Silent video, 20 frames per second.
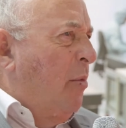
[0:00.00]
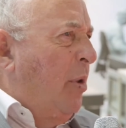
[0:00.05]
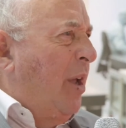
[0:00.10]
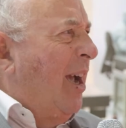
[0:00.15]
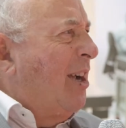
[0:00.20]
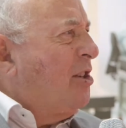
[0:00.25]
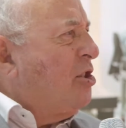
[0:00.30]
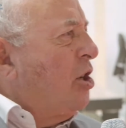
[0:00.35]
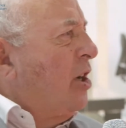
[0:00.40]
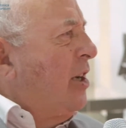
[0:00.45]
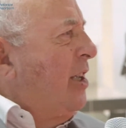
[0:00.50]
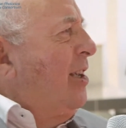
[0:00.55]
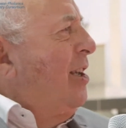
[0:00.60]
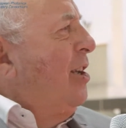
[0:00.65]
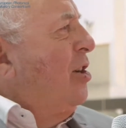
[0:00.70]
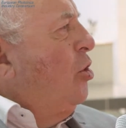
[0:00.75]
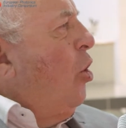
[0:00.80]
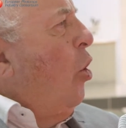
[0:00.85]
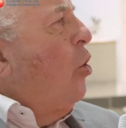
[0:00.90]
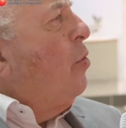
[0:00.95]
we actually
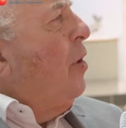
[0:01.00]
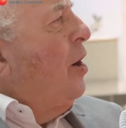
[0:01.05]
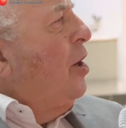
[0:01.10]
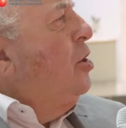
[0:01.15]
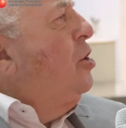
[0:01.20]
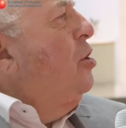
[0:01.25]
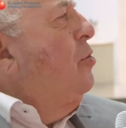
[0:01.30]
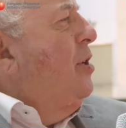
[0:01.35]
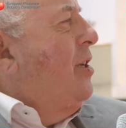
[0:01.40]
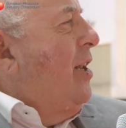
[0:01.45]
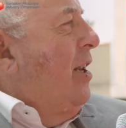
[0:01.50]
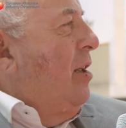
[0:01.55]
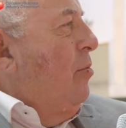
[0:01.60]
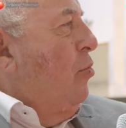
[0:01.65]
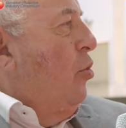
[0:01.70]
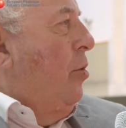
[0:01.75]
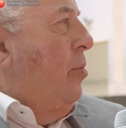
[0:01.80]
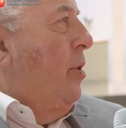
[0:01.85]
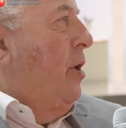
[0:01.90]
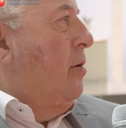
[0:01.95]
don't want to do it
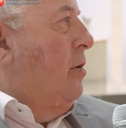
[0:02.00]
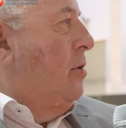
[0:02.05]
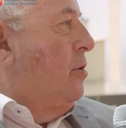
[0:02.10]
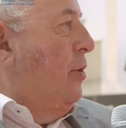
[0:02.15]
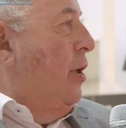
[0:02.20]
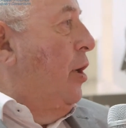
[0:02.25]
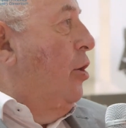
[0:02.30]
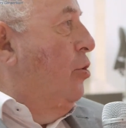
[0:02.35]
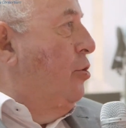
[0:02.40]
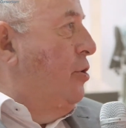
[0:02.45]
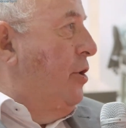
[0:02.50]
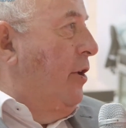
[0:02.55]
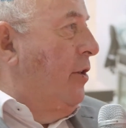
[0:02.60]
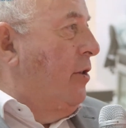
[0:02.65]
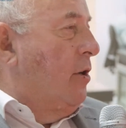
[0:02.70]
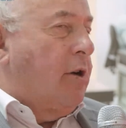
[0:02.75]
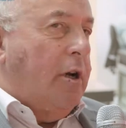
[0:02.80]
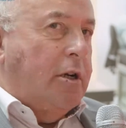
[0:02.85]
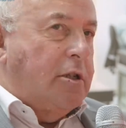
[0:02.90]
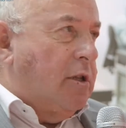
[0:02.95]
anymore because we'll lose the
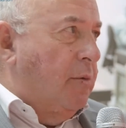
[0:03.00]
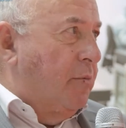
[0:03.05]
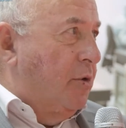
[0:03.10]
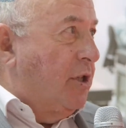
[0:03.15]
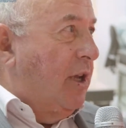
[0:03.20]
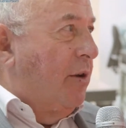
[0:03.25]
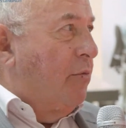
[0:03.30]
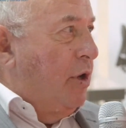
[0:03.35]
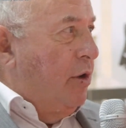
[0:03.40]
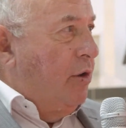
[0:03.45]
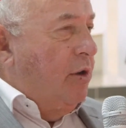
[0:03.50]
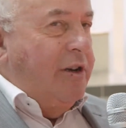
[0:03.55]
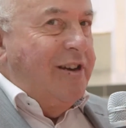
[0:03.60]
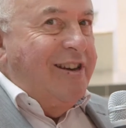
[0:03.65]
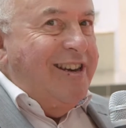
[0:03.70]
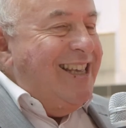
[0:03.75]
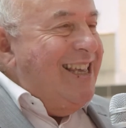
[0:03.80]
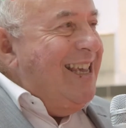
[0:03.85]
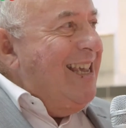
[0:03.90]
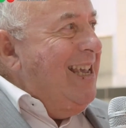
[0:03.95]
other customers, and we
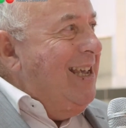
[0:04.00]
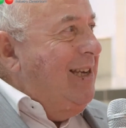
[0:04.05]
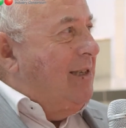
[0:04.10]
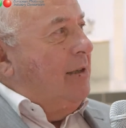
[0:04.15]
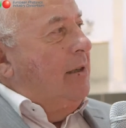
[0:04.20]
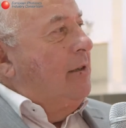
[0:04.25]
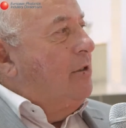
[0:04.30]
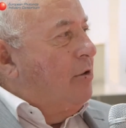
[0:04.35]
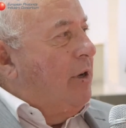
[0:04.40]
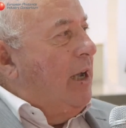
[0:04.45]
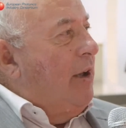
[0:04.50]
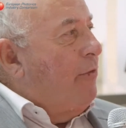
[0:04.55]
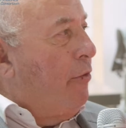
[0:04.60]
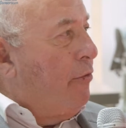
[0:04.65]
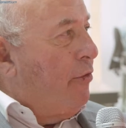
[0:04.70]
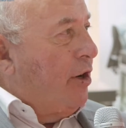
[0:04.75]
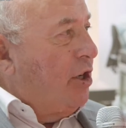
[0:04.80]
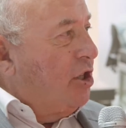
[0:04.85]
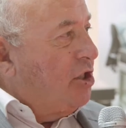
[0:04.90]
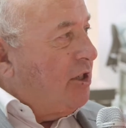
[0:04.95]
need to a
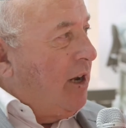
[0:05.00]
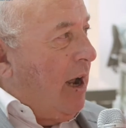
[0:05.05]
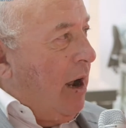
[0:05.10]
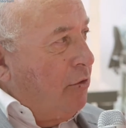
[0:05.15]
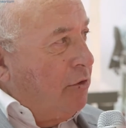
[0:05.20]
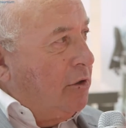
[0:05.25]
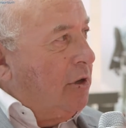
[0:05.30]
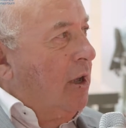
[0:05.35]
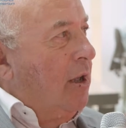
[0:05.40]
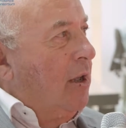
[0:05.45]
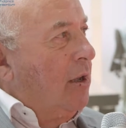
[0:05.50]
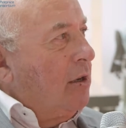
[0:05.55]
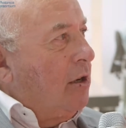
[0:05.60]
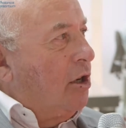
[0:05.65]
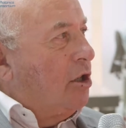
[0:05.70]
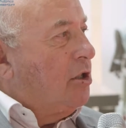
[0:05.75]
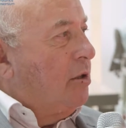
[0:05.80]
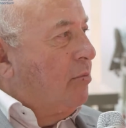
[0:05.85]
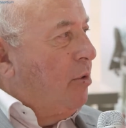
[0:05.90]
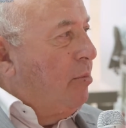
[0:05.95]
very sound
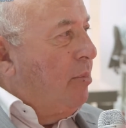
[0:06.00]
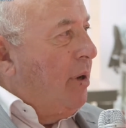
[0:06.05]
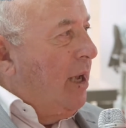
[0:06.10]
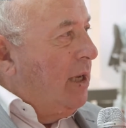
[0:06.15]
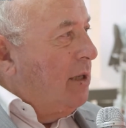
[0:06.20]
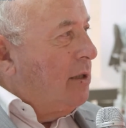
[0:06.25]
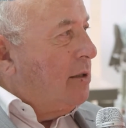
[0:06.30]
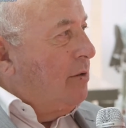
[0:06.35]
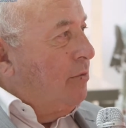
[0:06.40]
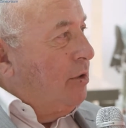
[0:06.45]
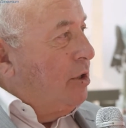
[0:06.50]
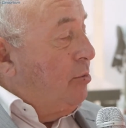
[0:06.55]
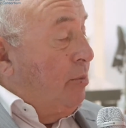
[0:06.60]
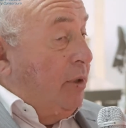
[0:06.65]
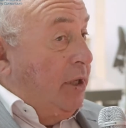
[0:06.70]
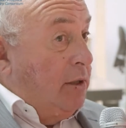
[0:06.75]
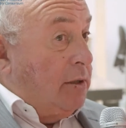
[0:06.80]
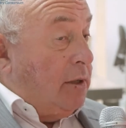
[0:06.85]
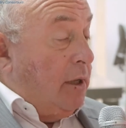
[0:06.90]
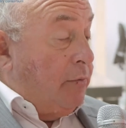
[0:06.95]
customer base, which
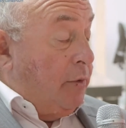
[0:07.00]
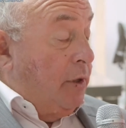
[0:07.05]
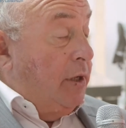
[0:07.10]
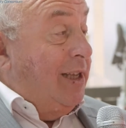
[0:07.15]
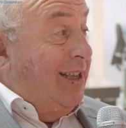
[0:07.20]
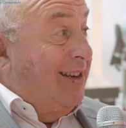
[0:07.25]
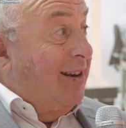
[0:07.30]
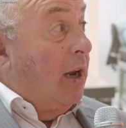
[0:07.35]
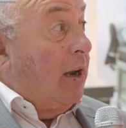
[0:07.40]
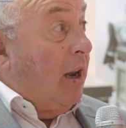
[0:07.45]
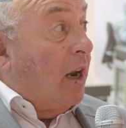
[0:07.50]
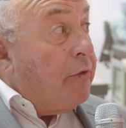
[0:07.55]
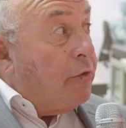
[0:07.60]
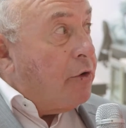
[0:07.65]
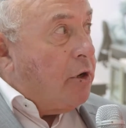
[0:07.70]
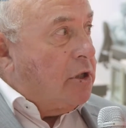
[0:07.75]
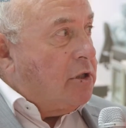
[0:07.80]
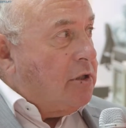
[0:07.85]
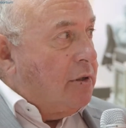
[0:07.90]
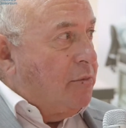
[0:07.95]
means that we need a lot
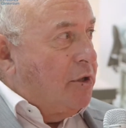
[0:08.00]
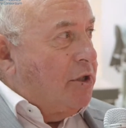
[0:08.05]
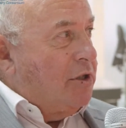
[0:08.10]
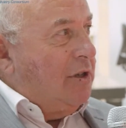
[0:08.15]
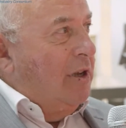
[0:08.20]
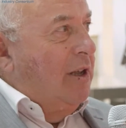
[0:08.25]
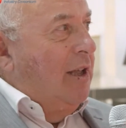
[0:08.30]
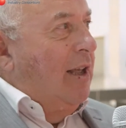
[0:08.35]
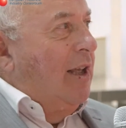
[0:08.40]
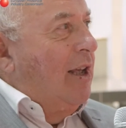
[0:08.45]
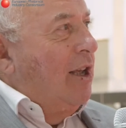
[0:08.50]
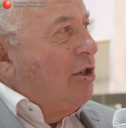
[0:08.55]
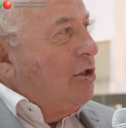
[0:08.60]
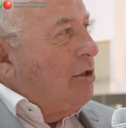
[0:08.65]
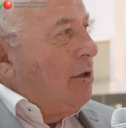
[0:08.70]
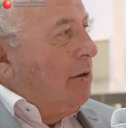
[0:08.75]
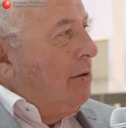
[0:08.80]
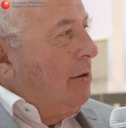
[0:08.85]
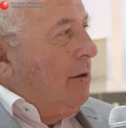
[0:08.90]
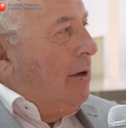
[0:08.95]
of customers.
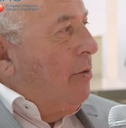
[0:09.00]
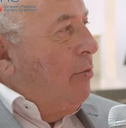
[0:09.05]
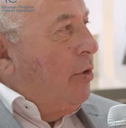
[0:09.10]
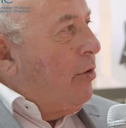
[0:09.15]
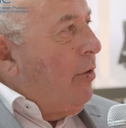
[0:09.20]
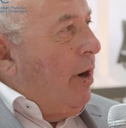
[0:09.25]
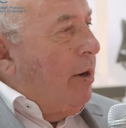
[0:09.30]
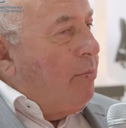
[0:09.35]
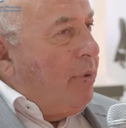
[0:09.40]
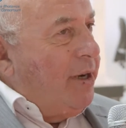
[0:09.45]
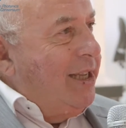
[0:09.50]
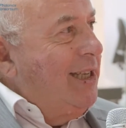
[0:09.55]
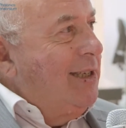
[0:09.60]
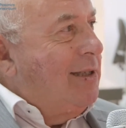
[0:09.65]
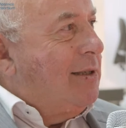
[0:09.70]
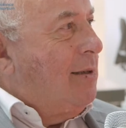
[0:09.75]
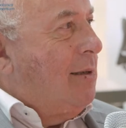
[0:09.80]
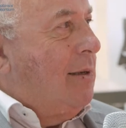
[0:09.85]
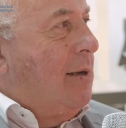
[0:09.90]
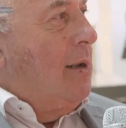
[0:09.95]
So we're quite
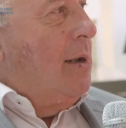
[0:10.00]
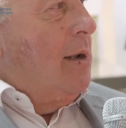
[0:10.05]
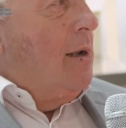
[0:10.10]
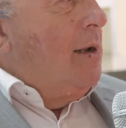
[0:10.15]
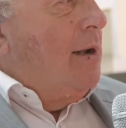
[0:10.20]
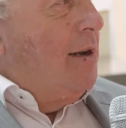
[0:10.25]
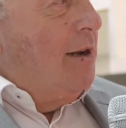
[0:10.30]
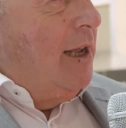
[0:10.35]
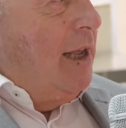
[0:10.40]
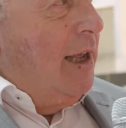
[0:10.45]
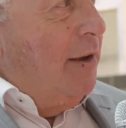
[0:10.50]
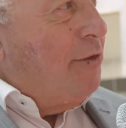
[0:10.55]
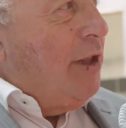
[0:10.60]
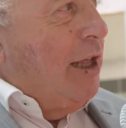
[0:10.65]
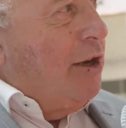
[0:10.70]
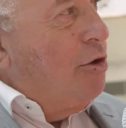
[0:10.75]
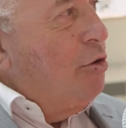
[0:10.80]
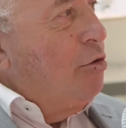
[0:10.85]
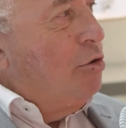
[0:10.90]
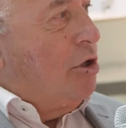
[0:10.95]
pleased if
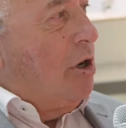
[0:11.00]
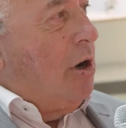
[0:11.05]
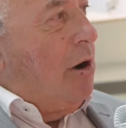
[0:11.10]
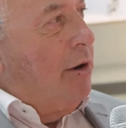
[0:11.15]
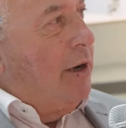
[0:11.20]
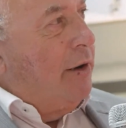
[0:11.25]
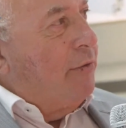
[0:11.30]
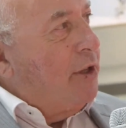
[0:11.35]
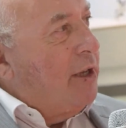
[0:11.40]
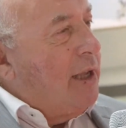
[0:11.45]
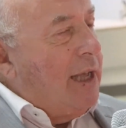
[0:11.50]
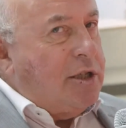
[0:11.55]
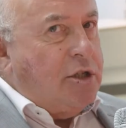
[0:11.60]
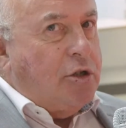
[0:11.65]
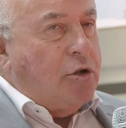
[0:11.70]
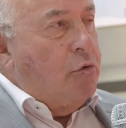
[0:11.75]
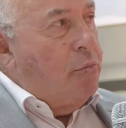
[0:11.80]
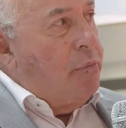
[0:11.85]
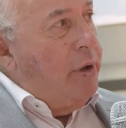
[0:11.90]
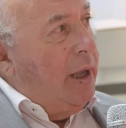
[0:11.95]
they do so, and if it
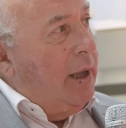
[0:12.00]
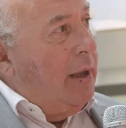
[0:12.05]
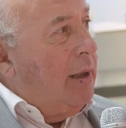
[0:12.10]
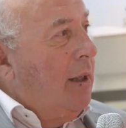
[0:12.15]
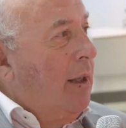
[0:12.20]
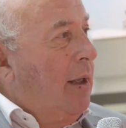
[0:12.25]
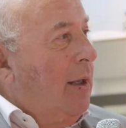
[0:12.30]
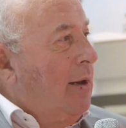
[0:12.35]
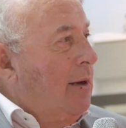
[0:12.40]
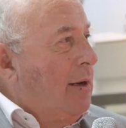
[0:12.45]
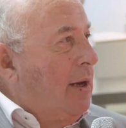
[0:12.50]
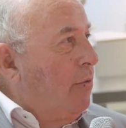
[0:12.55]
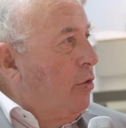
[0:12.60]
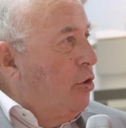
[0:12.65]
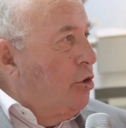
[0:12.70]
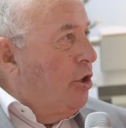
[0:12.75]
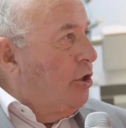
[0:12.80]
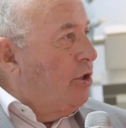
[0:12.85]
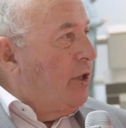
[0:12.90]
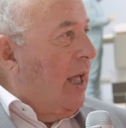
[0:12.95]
gets too big, they
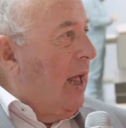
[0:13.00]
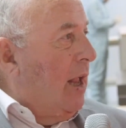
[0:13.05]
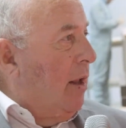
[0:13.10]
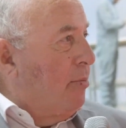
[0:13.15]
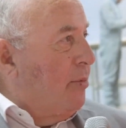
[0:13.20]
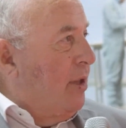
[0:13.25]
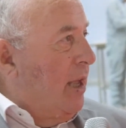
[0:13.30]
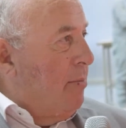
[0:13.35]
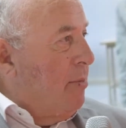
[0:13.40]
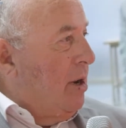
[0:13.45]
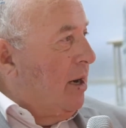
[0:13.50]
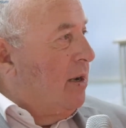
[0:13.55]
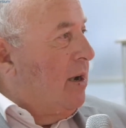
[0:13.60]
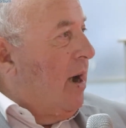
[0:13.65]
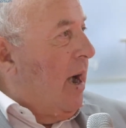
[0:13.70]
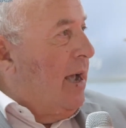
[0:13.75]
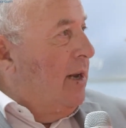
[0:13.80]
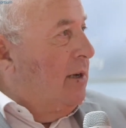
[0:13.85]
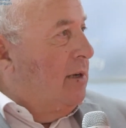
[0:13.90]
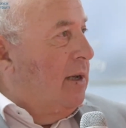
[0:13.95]
will just help them and
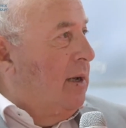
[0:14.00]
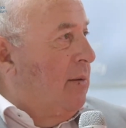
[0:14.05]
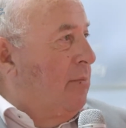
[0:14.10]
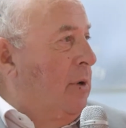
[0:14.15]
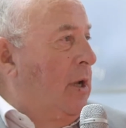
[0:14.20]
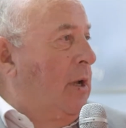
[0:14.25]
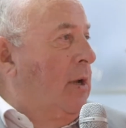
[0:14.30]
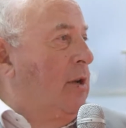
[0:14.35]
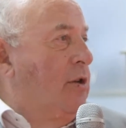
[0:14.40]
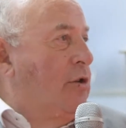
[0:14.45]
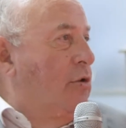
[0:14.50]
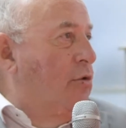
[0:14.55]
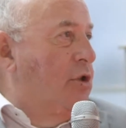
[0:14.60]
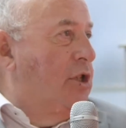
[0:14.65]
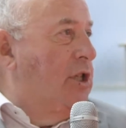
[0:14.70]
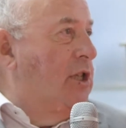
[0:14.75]
guide them to a